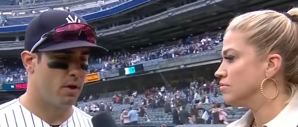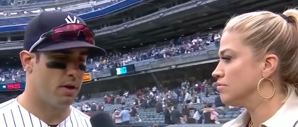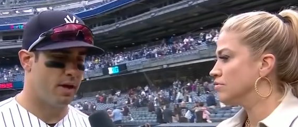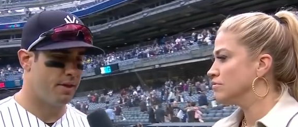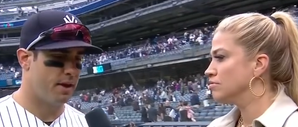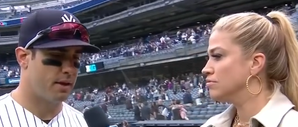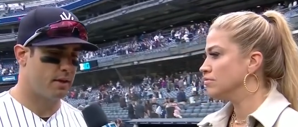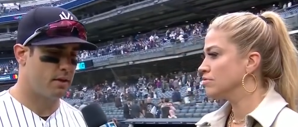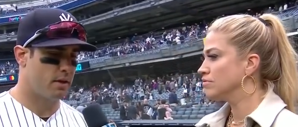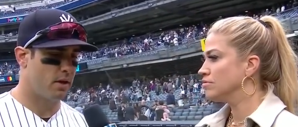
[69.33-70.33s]
Speaker 1: you know, I think,
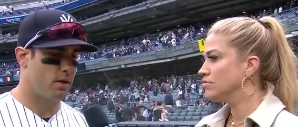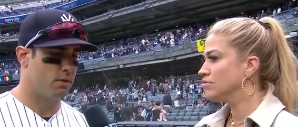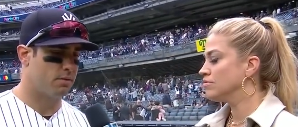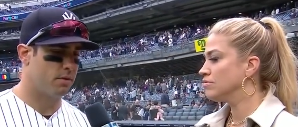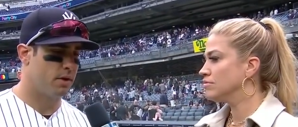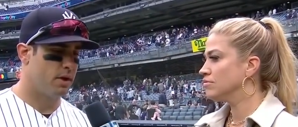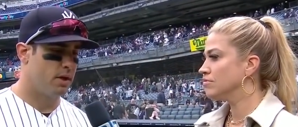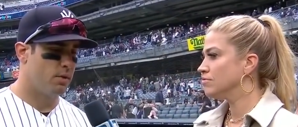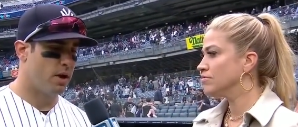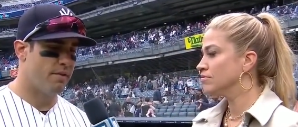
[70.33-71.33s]
you know,
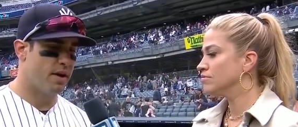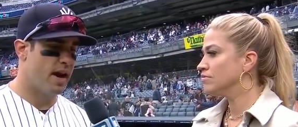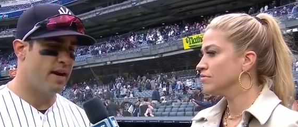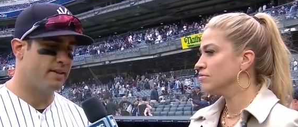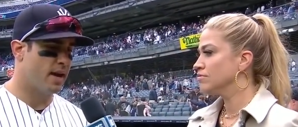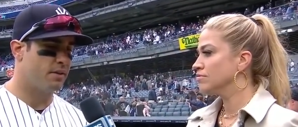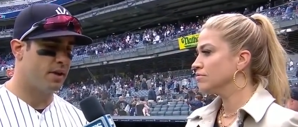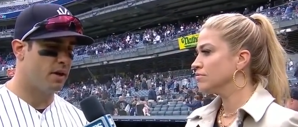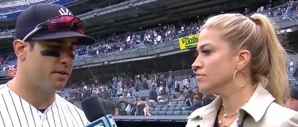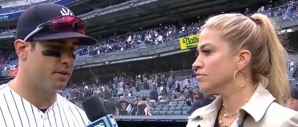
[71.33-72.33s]
whatever nine is
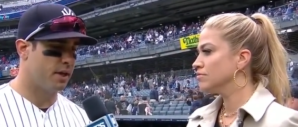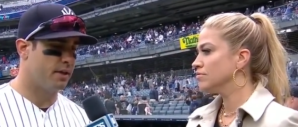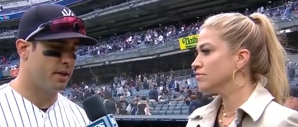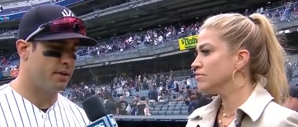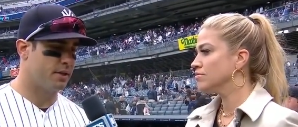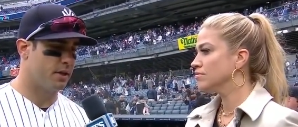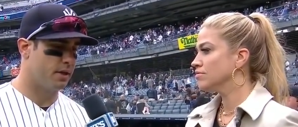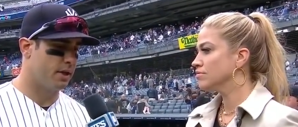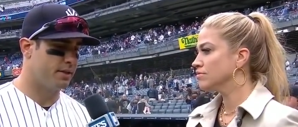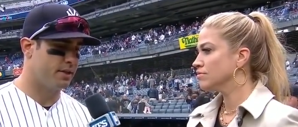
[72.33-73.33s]
out there is, is, is
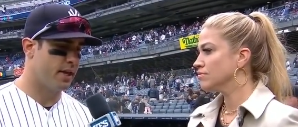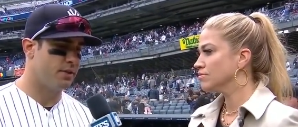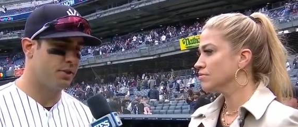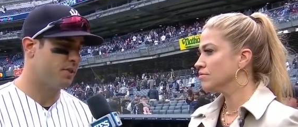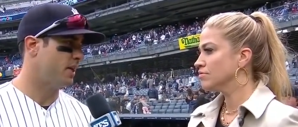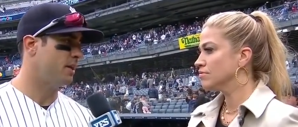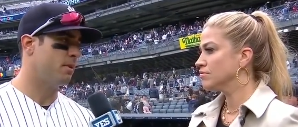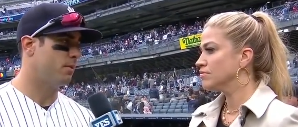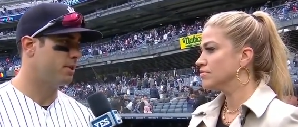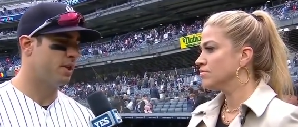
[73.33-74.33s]
a, is a dangerous
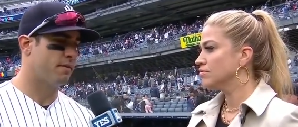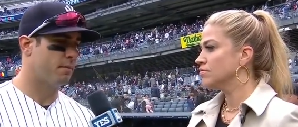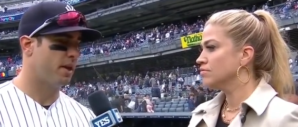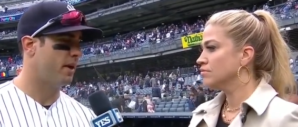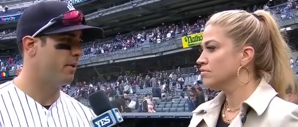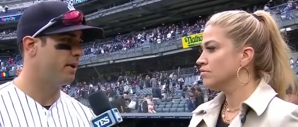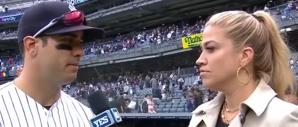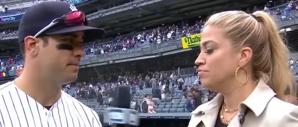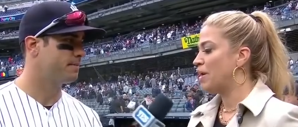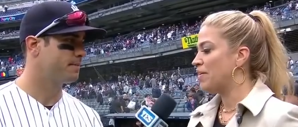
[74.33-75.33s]
team, and we just have to play that
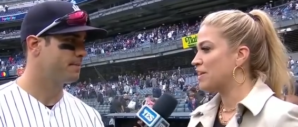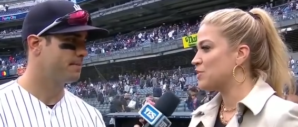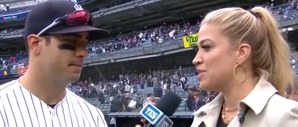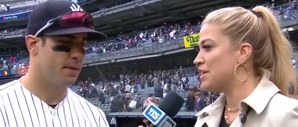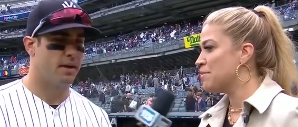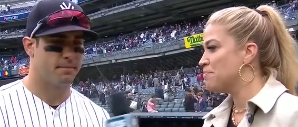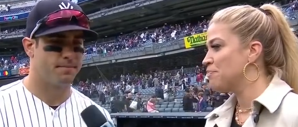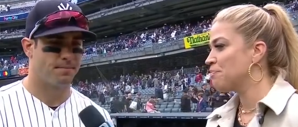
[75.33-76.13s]
way.
Speaker 2: Mike, thanks for the time.